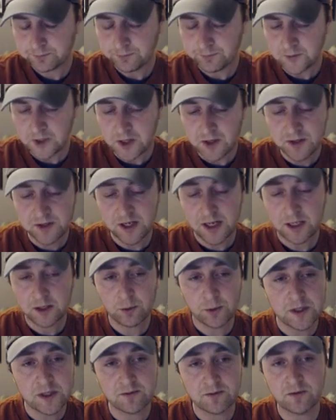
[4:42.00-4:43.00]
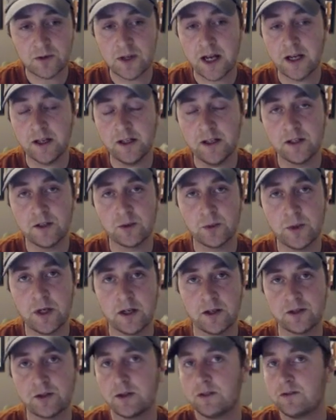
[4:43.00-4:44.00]
The second reason for that is we
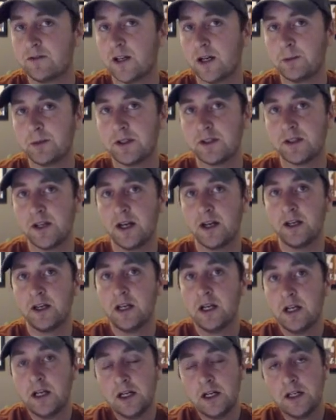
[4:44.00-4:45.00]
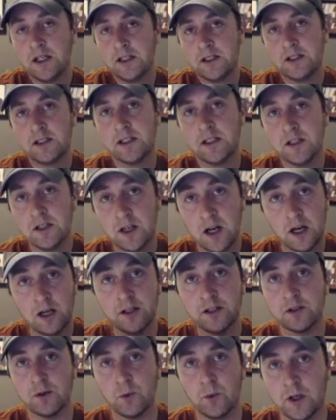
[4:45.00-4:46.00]
also have families that did
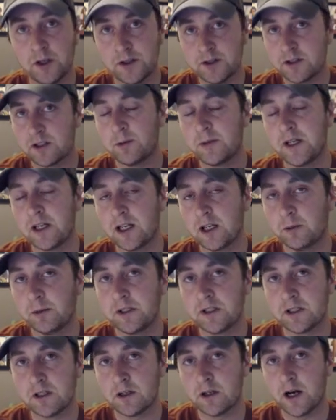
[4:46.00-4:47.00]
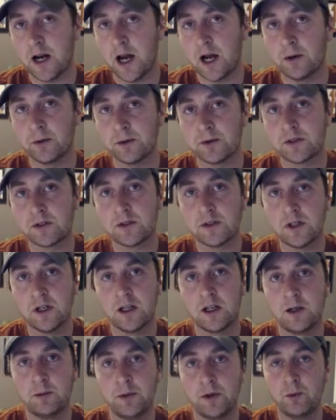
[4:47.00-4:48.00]
not want somebody coming to their house.
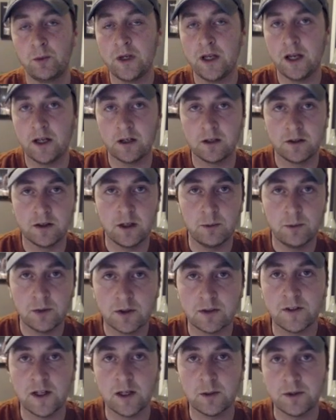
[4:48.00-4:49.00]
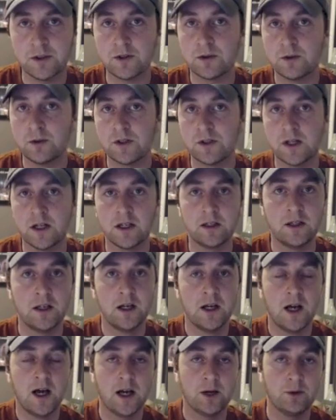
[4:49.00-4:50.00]
And we had a number of families who said,
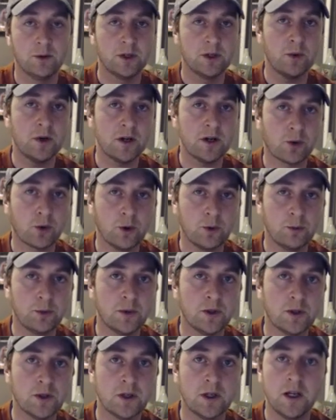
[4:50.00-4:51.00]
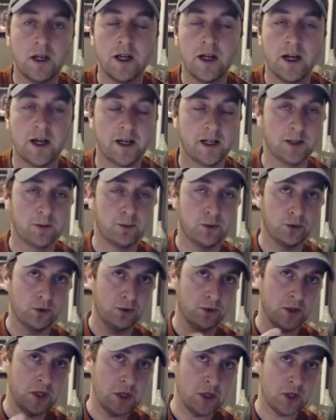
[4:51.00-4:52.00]
I really want a Chromebook, and I
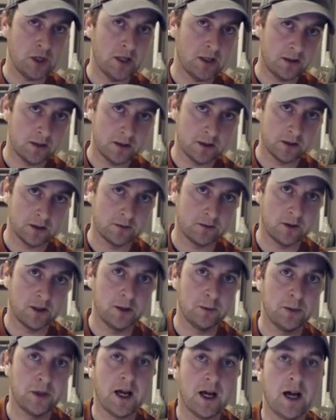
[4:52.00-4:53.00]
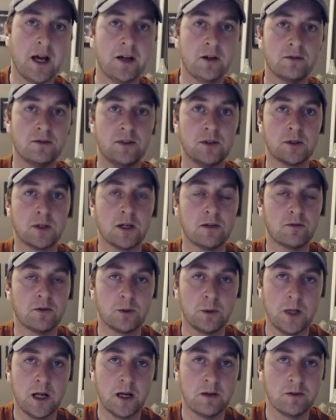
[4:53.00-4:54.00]
appreciate the delivery, but I don't feel
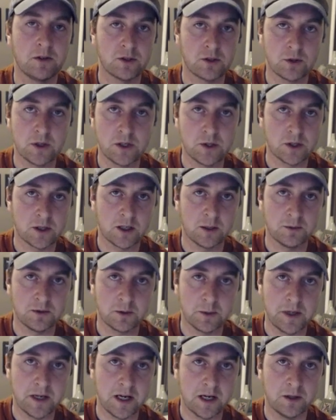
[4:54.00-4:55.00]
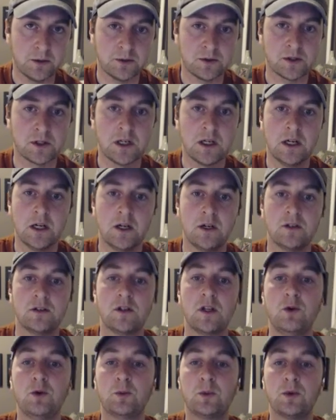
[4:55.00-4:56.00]
comfortable having a stranger come to my house. So
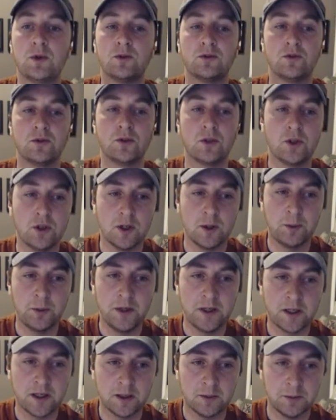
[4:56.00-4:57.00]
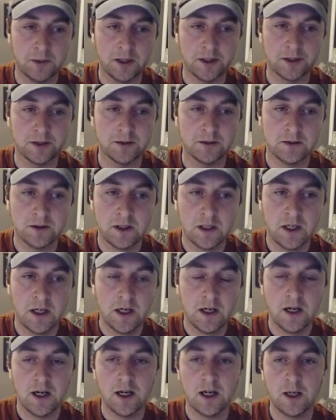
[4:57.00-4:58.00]
they would prefer a pickup model.
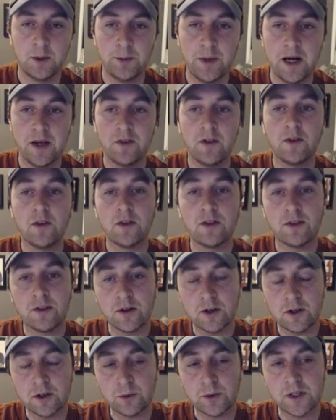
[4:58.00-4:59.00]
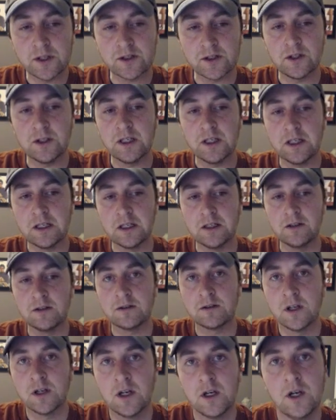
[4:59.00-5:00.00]
And then the third reason
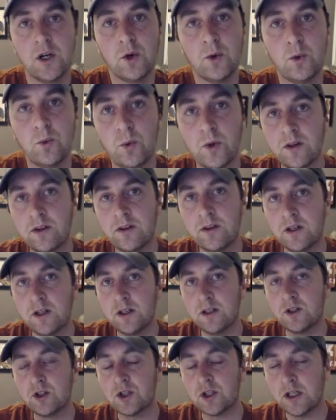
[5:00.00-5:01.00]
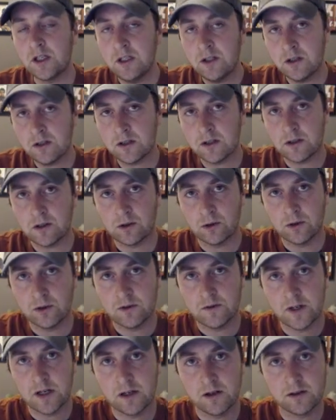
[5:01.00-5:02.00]
is With the changes in the
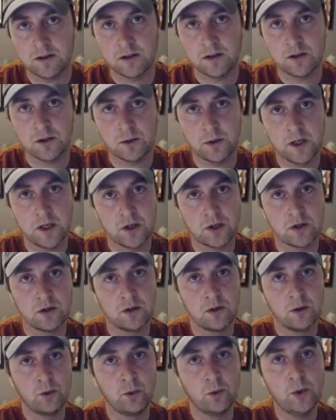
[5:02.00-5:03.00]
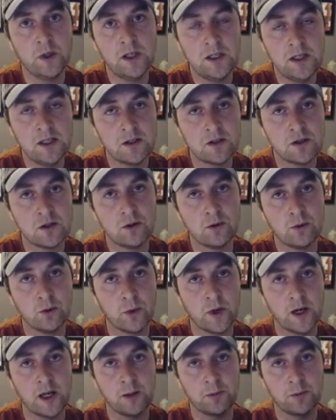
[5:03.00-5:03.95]
coronavirus situation, we need to ramp